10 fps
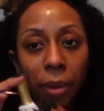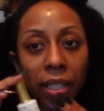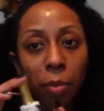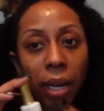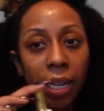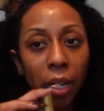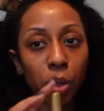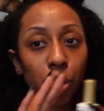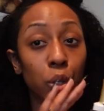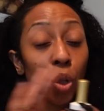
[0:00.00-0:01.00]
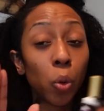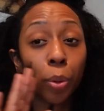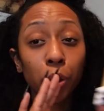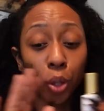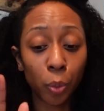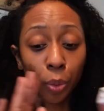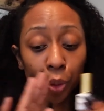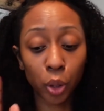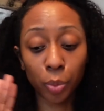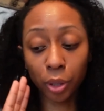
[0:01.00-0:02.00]
makes my nails super, super,
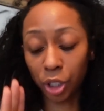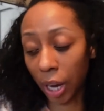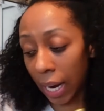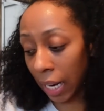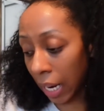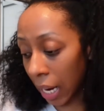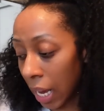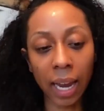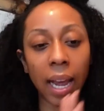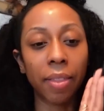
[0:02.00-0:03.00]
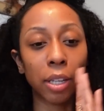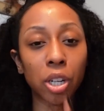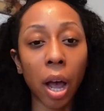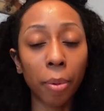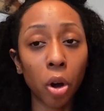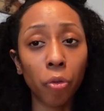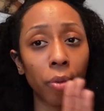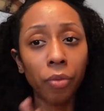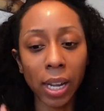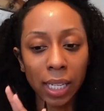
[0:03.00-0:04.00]
super shiny. And the top coat
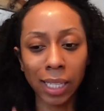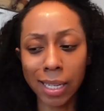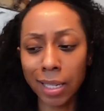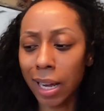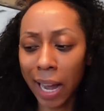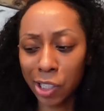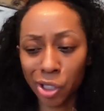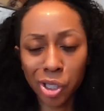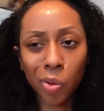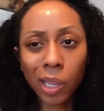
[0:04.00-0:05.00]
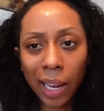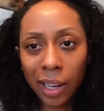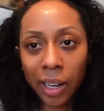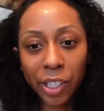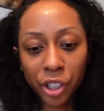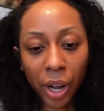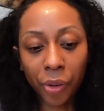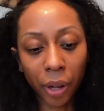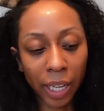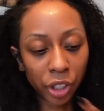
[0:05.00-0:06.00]
from Benelisa, I just don't like it in
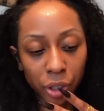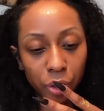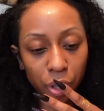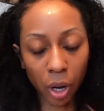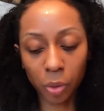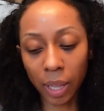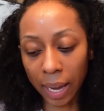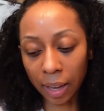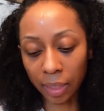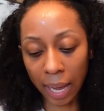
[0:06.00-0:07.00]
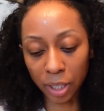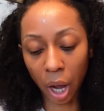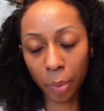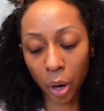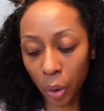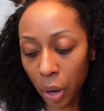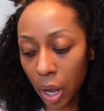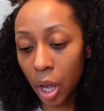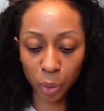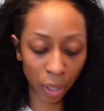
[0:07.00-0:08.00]
general. I just don't like that top coat.
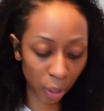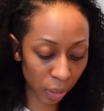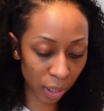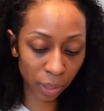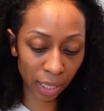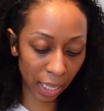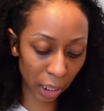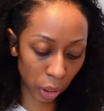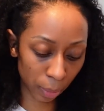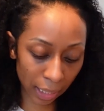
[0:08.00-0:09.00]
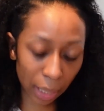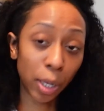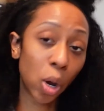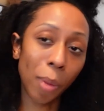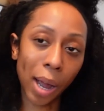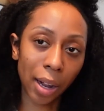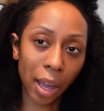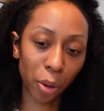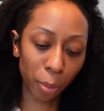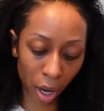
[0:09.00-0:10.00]
So I noticed it was getting low and I'm like, let me go buy
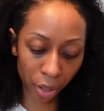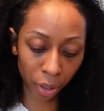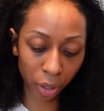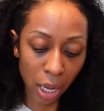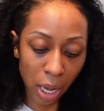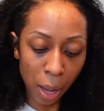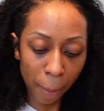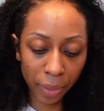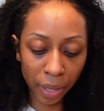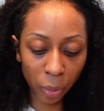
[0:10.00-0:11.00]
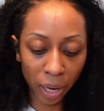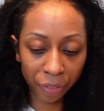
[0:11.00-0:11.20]
another bottle. But then when I